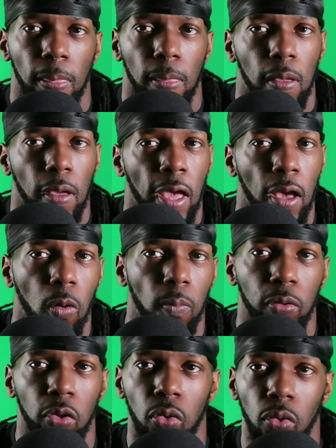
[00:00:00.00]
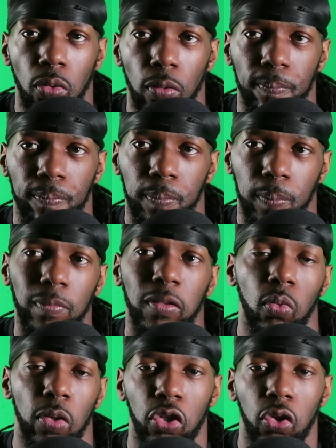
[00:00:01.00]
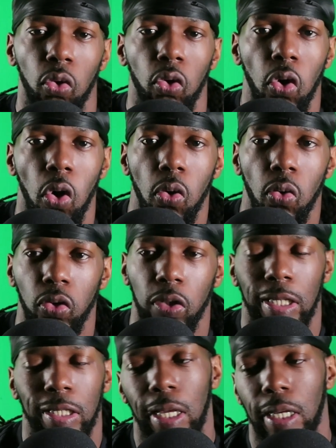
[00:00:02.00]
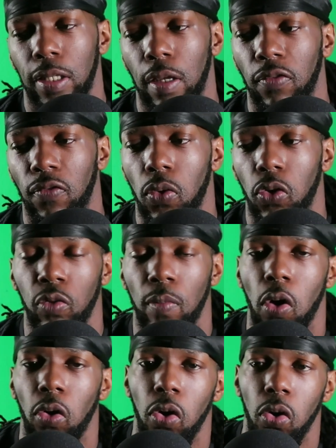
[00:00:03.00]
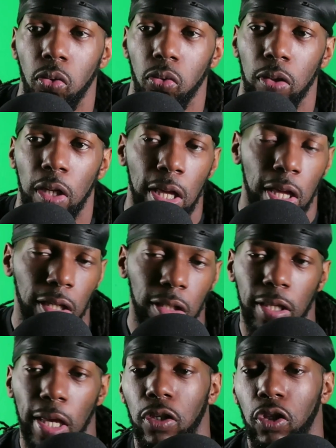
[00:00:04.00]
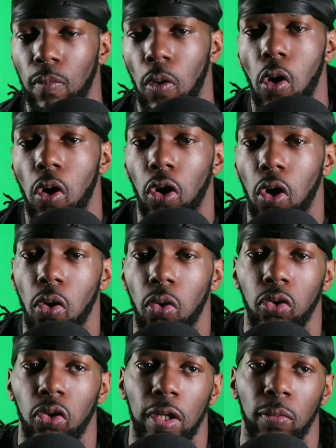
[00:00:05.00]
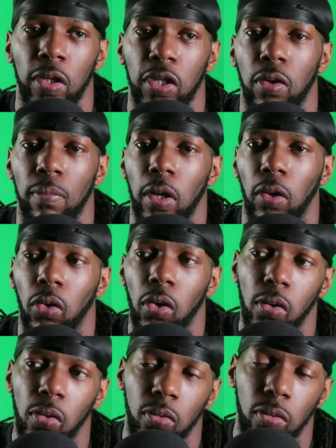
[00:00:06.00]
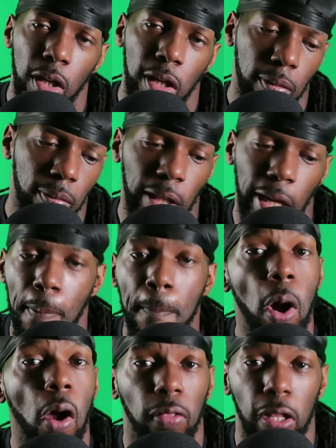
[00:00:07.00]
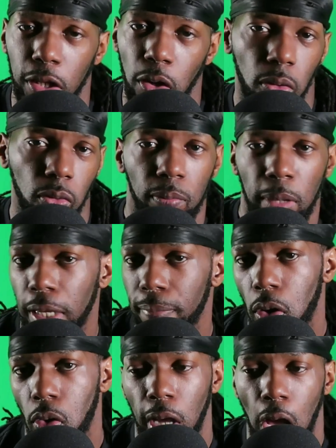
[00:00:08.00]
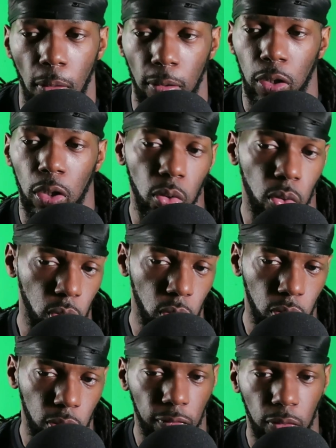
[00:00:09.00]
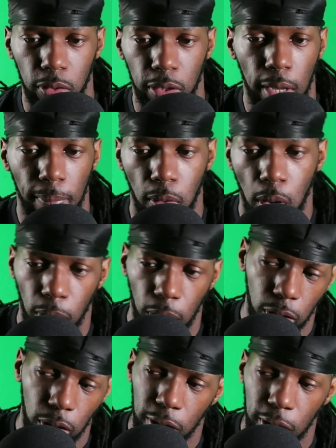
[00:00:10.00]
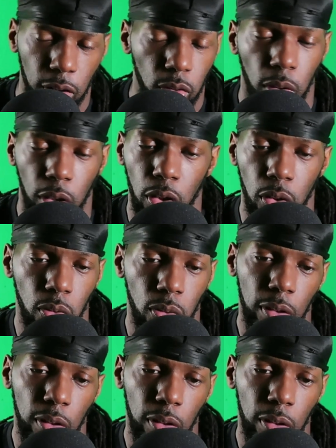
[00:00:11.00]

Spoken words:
help you reach your goals. And that's, like I said before, SMART goals. Set small goals to reach the bigger goal. Like monthly goals, maybe. Okay, I want to lose, for example, let's say you want to lose